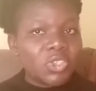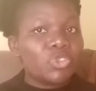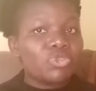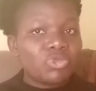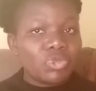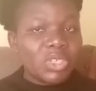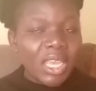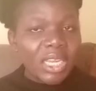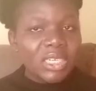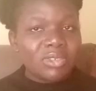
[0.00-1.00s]
So
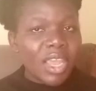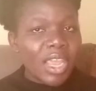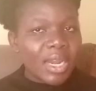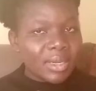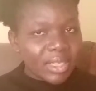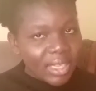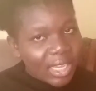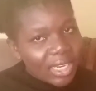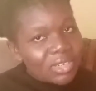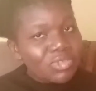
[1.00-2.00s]
today, try and
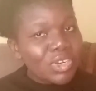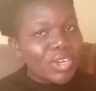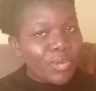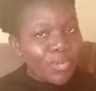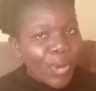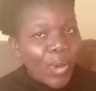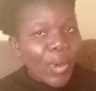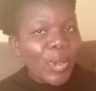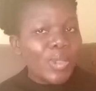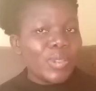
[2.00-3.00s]
get rid of
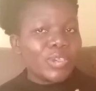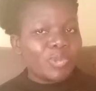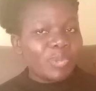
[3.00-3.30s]
all those